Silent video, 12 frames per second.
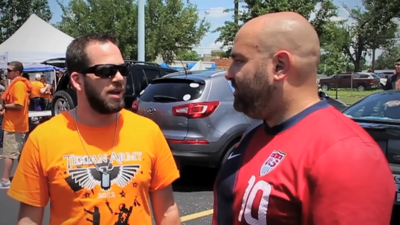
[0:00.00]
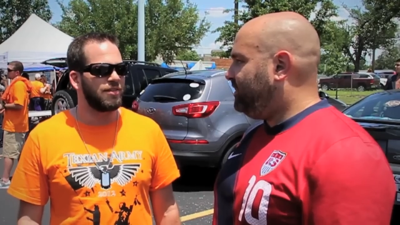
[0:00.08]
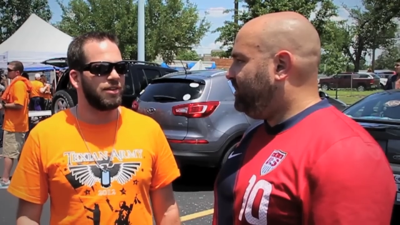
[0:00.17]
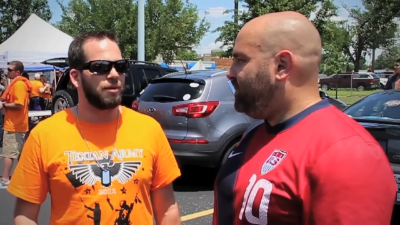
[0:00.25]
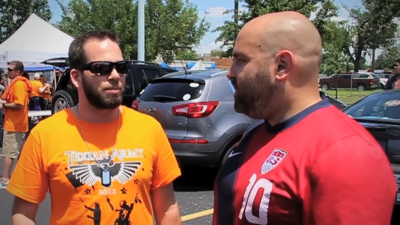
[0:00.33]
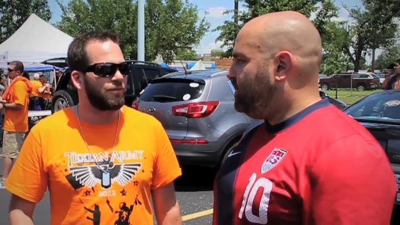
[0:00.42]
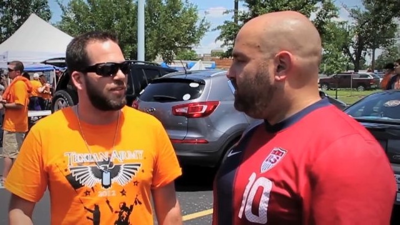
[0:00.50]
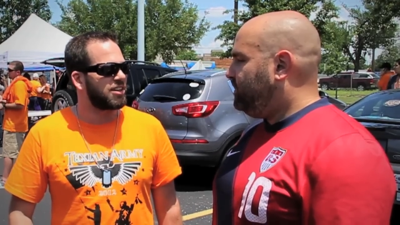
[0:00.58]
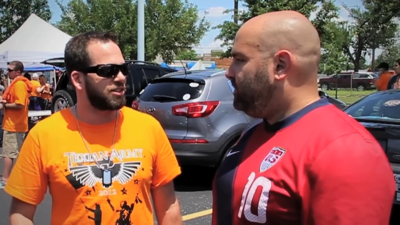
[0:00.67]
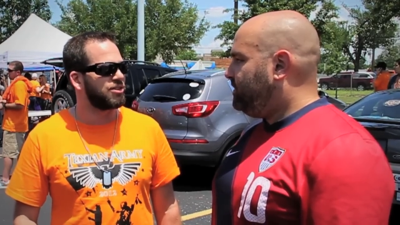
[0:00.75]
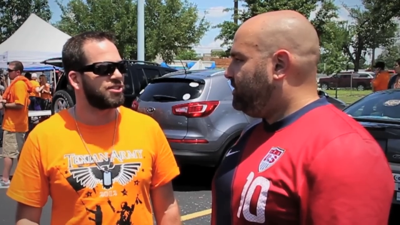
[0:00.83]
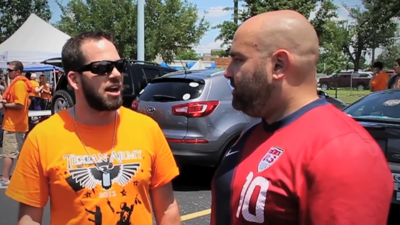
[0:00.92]
Speaker 1: We have a
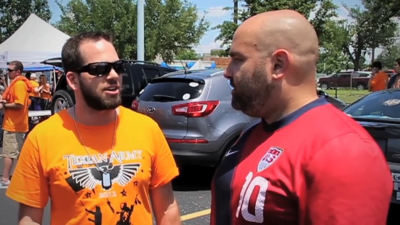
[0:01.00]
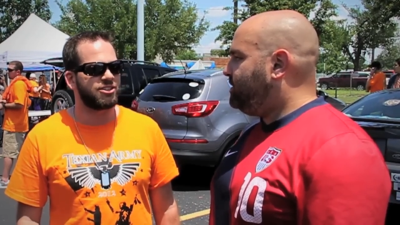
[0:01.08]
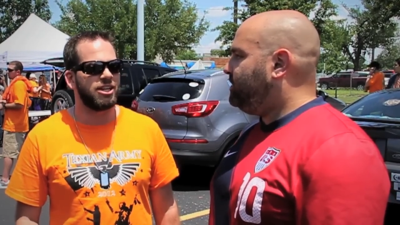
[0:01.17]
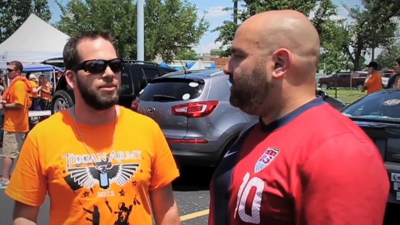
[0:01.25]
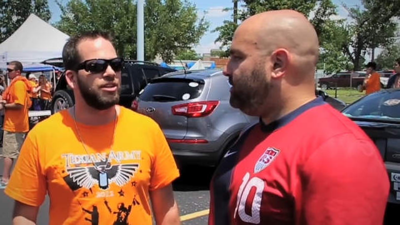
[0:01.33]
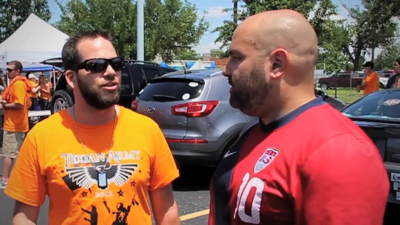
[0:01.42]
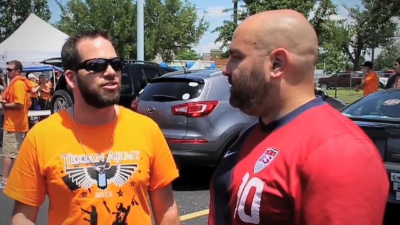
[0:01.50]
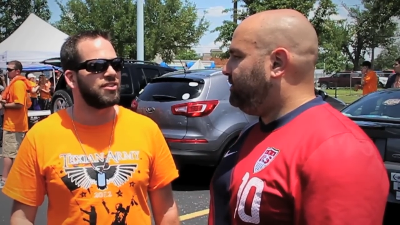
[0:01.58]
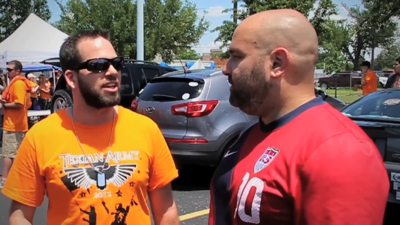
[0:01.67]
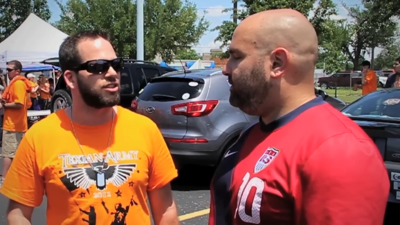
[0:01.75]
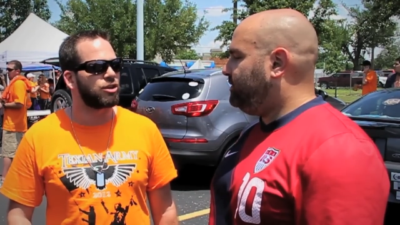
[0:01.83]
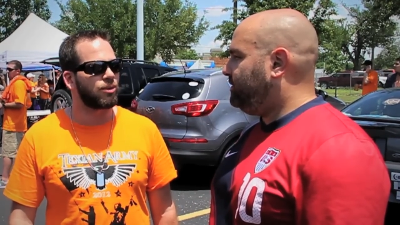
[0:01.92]
professional soccer team in
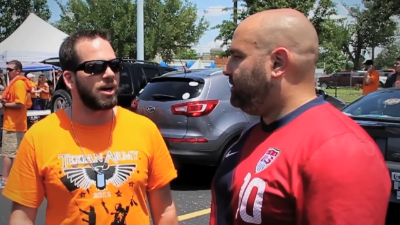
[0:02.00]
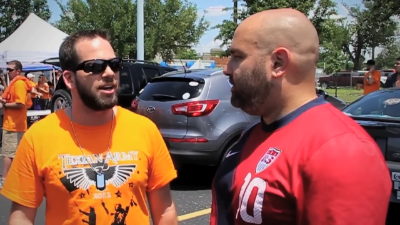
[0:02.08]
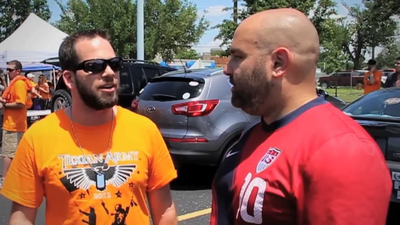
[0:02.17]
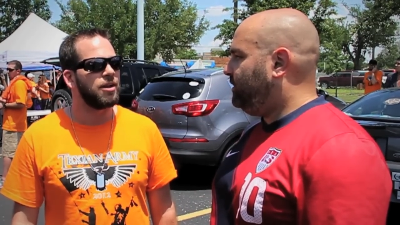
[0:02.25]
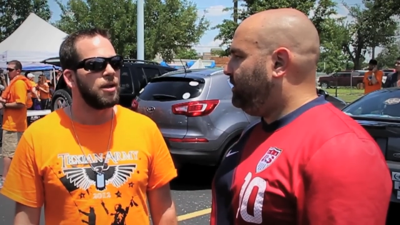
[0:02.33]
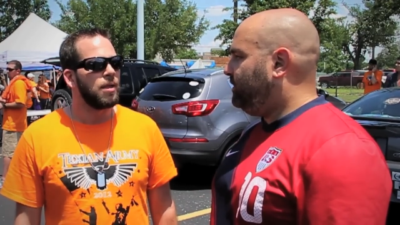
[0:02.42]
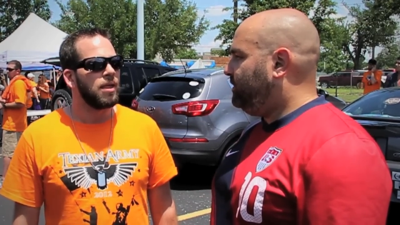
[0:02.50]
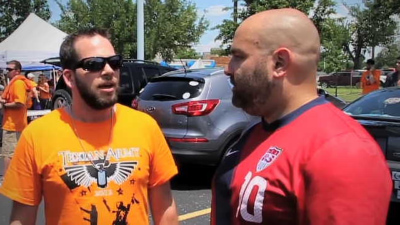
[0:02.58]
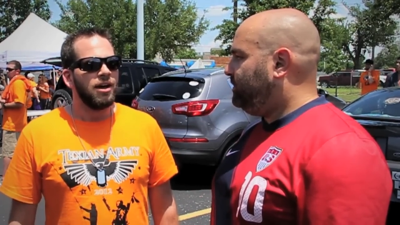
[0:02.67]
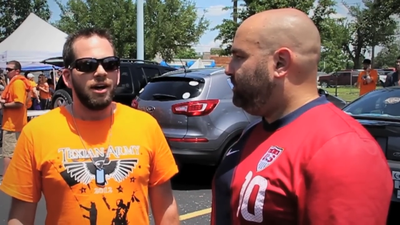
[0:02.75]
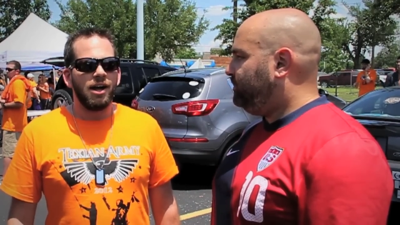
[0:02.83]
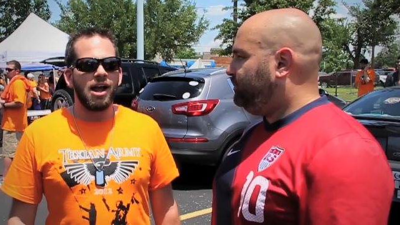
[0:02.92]
Houston. That's great.
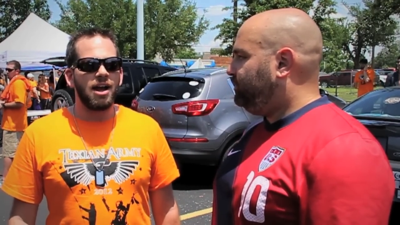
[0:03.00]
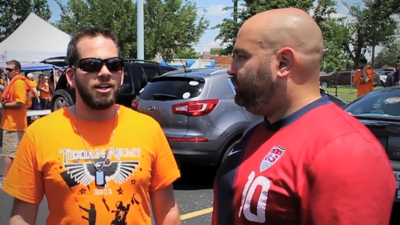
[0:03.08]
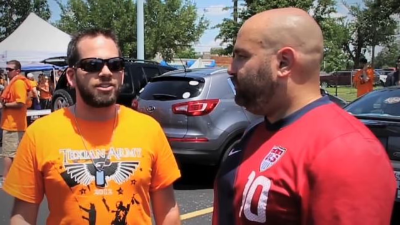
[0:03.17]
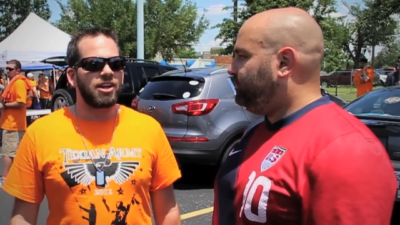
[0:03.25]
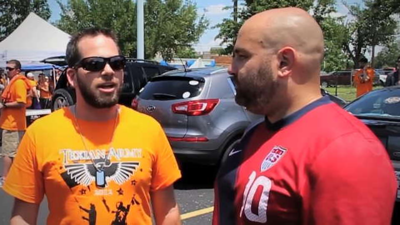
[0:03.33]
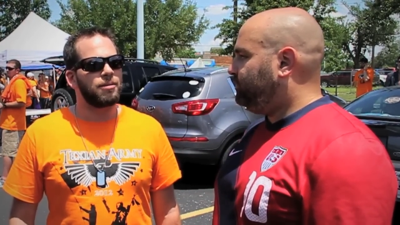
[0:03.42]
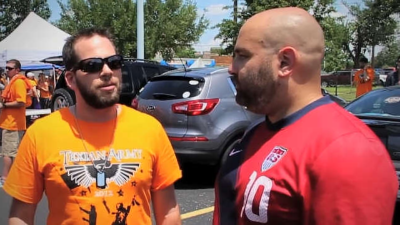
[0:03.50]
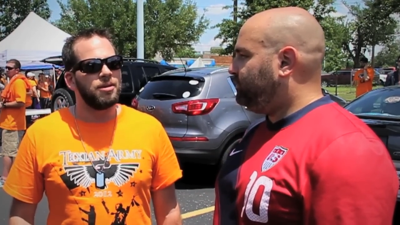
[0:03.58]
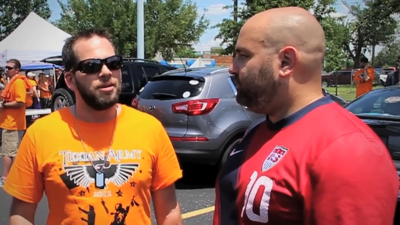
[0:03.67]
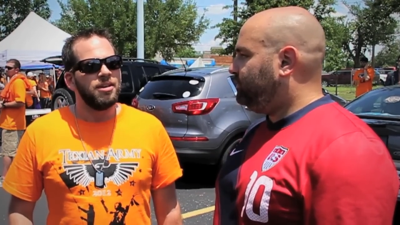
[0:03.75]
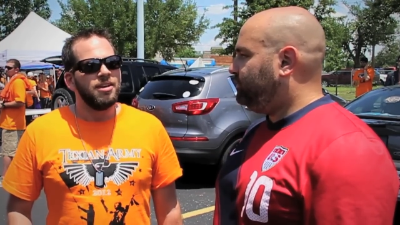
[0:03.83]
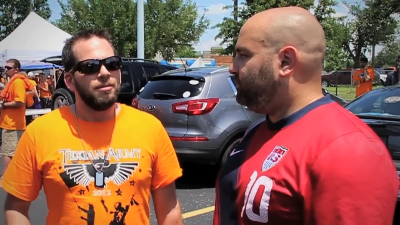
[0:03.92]
And it's like,
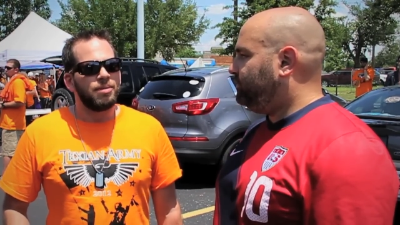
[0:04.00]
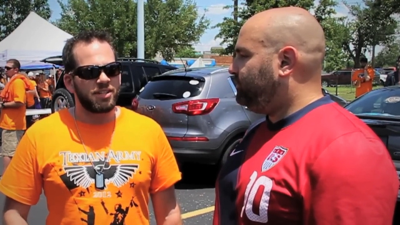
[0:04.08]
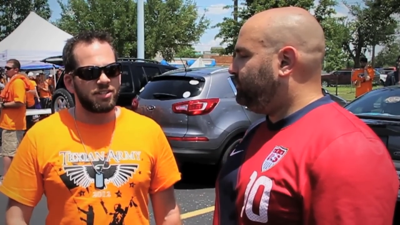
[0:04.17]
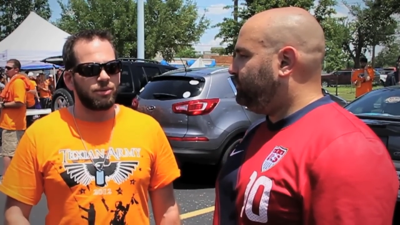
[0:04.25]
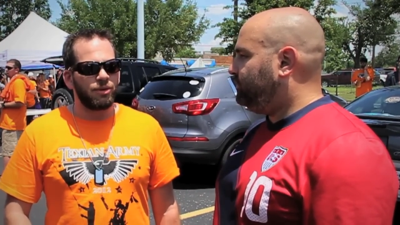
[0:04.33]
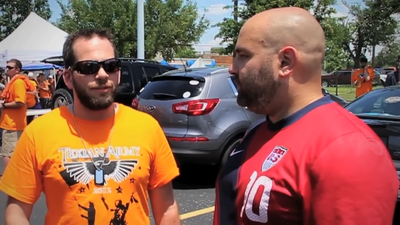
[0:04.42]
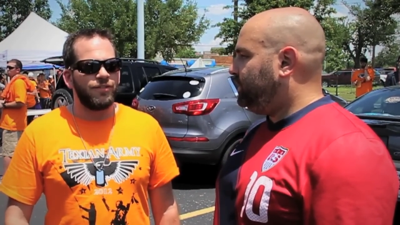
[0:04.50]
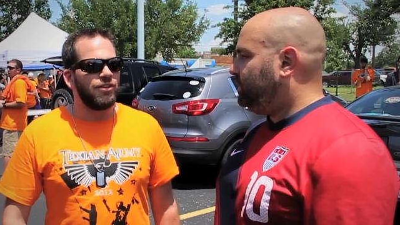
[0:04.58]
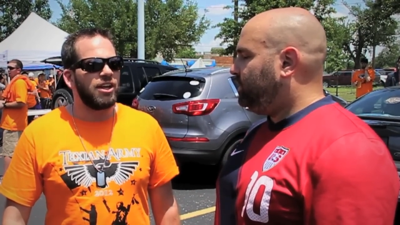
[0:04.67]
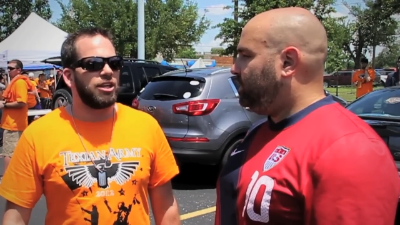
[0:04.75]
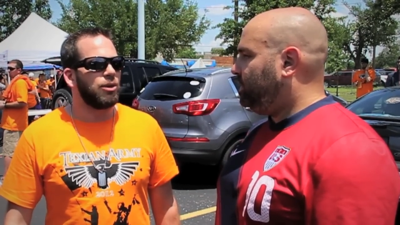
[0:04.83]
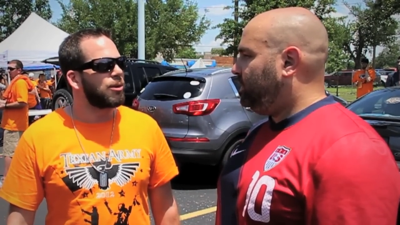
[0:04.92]
but it doesn't really
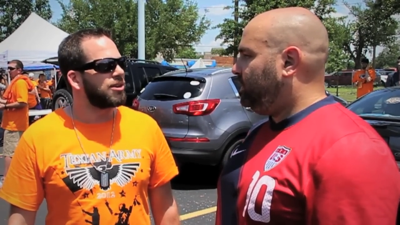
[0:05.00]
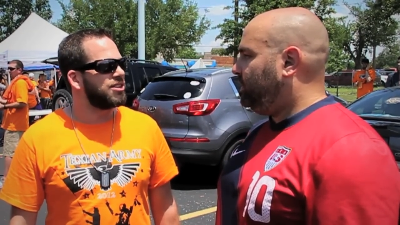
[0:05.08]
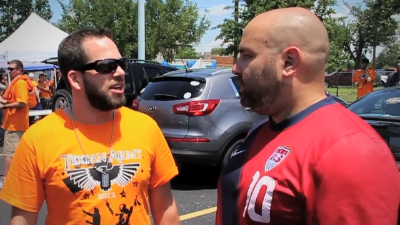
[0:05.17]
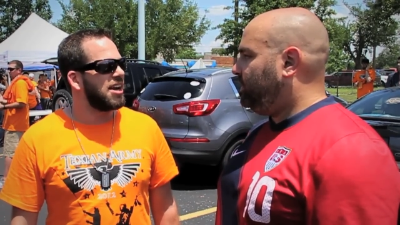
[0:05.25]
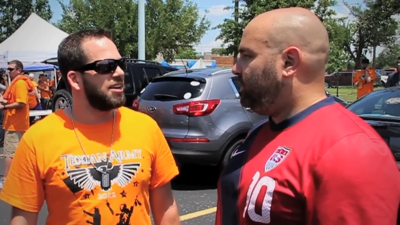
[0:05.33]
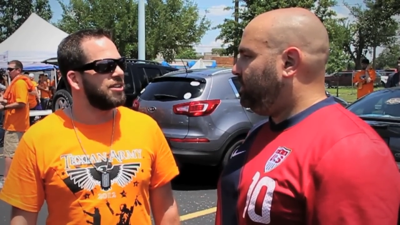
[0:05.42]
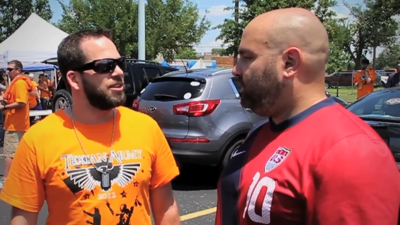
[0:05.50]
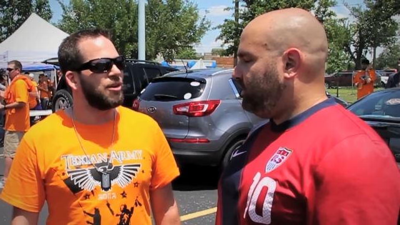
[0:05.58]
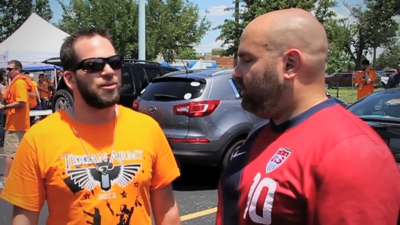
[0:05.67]
feel like yours yet. You